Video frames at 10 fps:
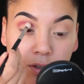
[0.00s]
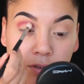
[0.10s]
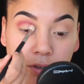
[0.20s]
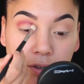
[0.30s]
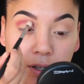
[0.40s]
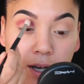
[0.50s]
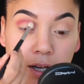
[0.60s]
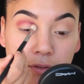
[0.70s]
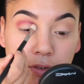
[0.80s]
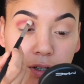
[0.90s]
It's okay
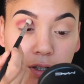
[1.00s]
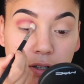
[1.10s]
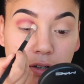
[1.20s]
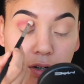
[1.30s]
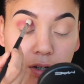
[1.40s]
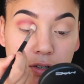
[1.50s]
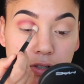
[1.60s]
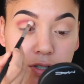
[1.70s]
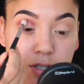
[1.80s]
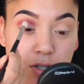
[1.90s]
if you get it
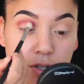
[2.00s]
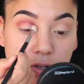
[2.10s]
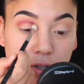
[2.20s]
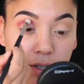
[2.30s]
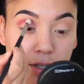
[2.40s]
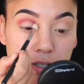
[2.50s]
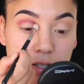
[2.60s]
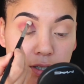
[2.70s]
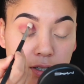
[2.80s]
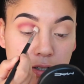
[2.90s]
onto your lid
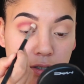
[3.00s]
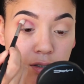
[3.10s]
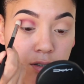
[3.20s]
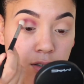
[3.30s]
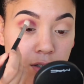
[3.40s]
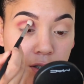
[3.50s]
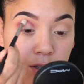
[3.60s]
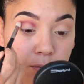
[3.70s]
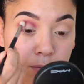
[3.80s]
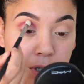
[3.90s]

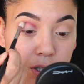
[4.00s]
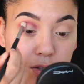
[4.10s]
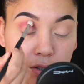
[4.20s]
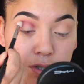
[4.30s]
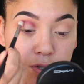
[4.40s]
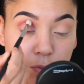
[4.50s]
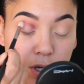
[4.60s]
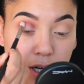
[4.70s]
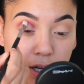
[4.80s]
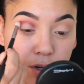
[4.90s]
because we
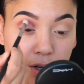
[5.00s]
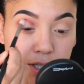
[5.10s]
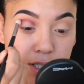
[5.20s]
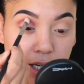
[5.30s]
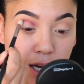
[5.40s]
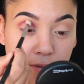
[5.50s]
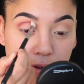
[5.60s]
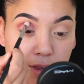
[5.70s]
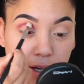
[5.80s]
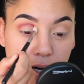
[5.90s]
are going to
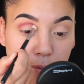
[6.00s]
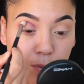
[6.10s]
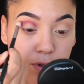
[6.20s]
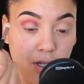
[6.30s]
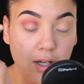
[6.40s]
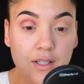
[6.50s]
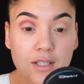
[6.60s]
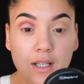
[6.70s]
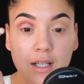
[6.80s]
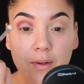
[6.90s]
cover that up with glitter
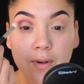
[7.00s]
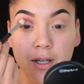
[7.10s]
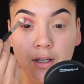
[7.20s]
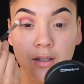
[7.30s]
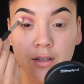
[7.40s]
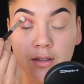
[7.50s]
anyway.